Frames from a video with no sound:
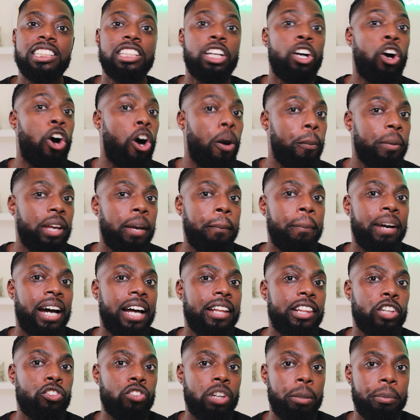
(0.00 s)
is a
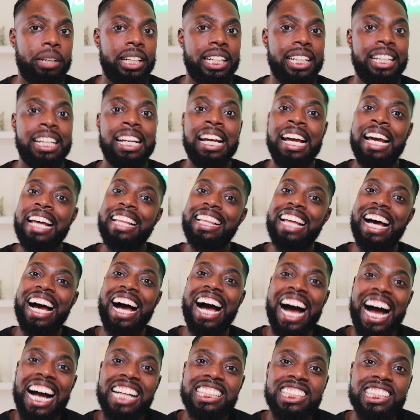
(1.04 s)
homeopathic remedy
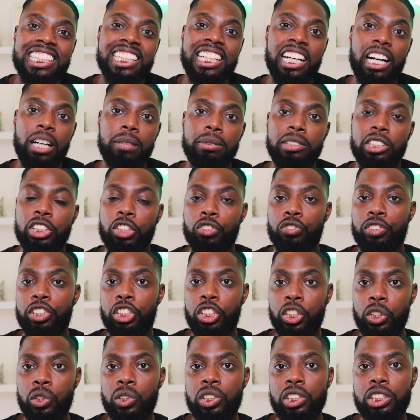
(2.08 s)
that actually helps to
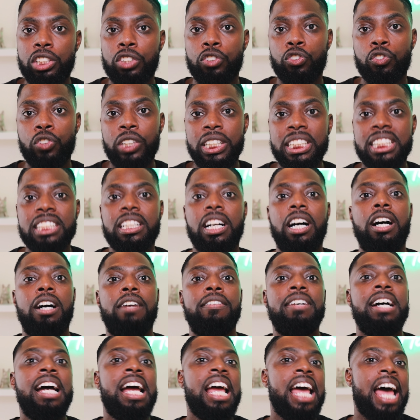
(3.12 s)
reduce the risk
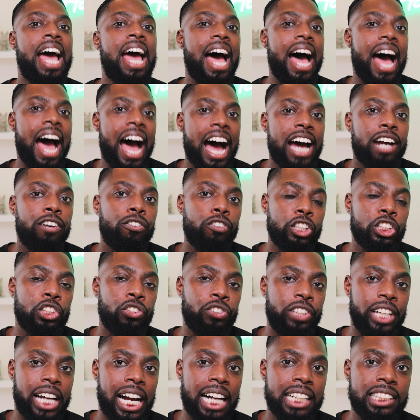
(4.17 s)
of
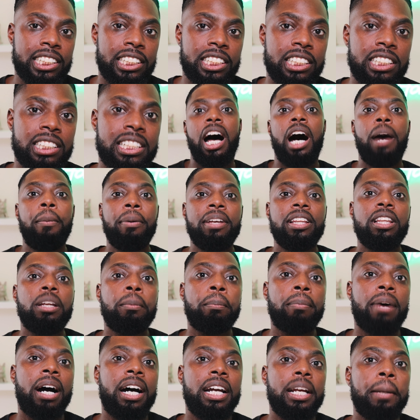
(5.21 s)
adverse reactions, helping the
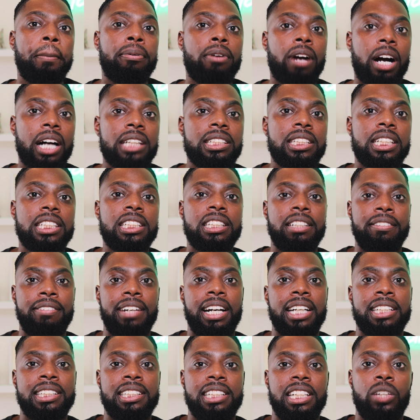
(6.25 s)
body process the
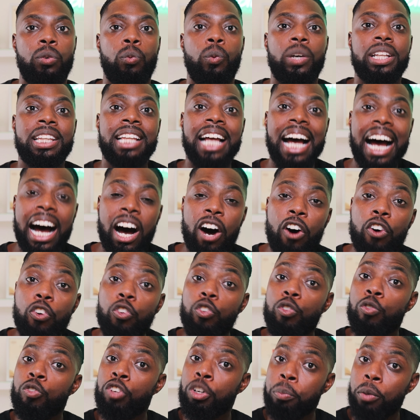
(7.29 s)
vaccine
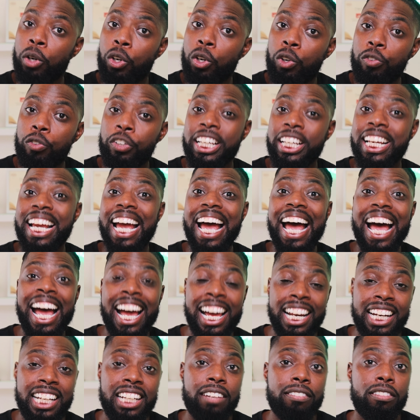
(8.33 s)
without removing
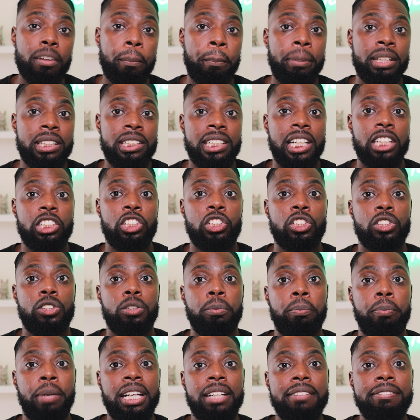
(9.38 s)
any of the potential
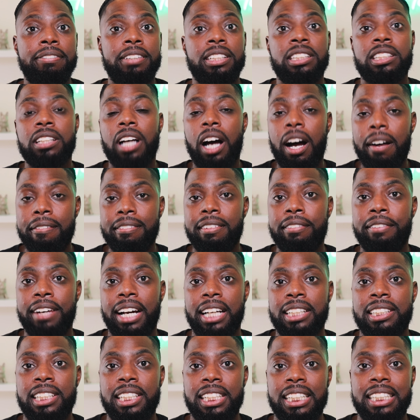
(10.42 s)
benefits of the
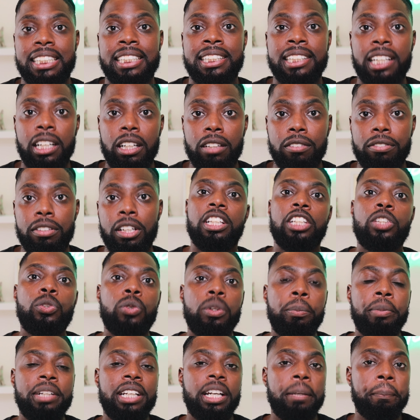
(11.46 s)
vaccine itself. This
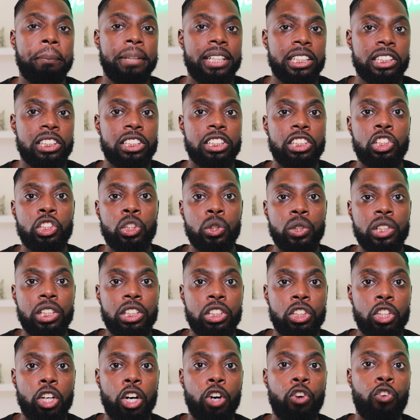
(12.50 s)
would be administered to
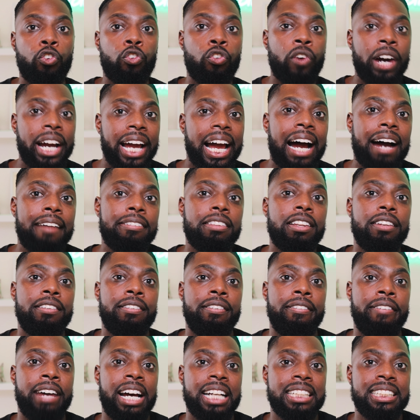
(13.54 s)
your dog right after
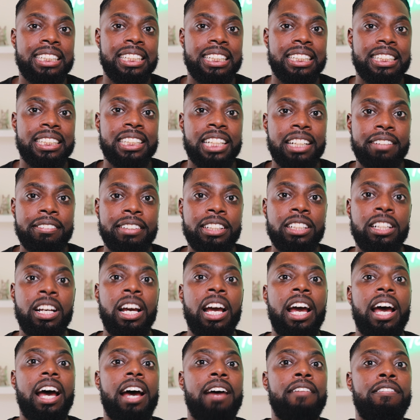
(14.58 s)
the vaccine is given
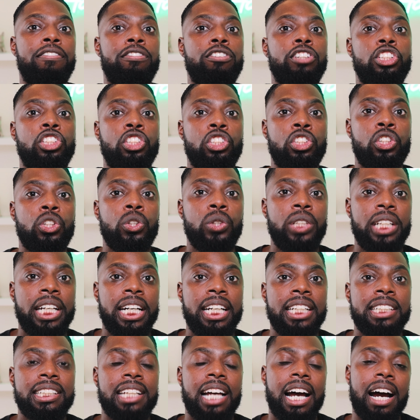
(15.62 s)
and for two
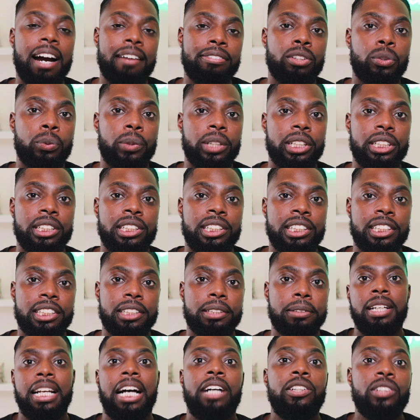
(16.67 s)
days afterwards.
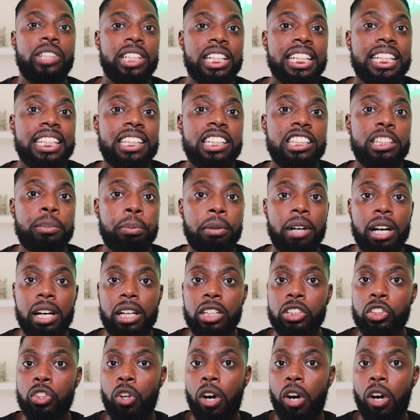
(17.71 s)
Now, you can get these products